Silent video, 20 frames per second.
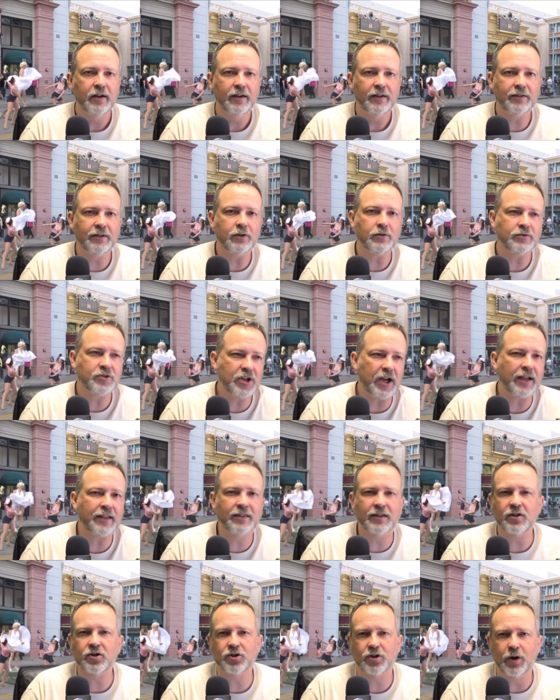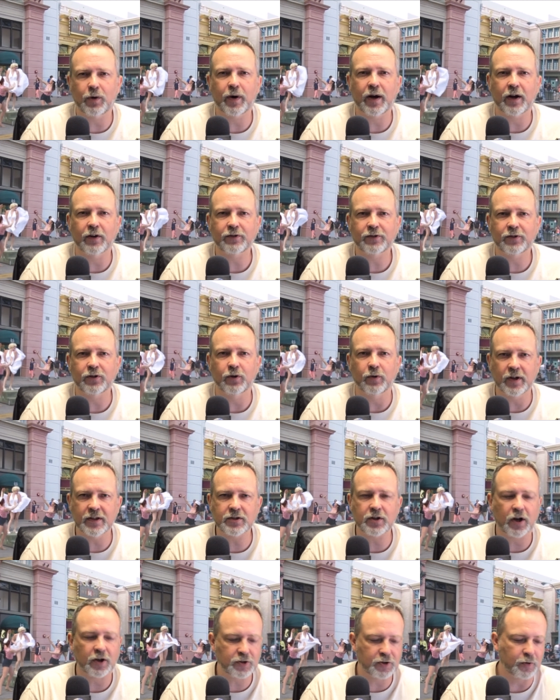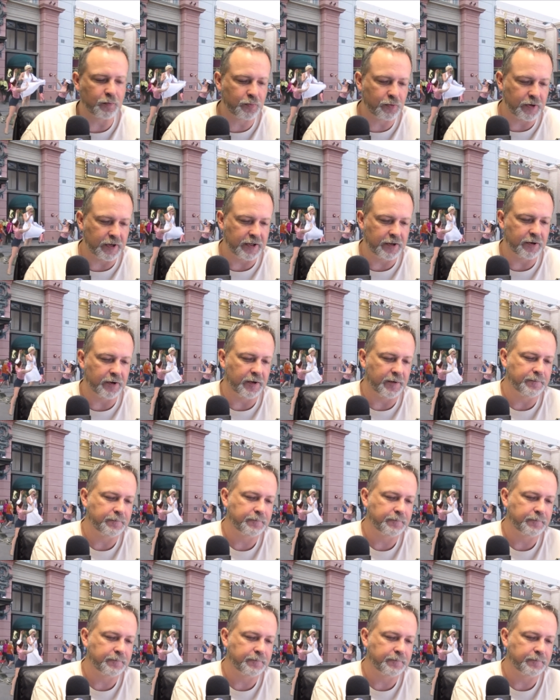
So check this show out too. It's also pretty good.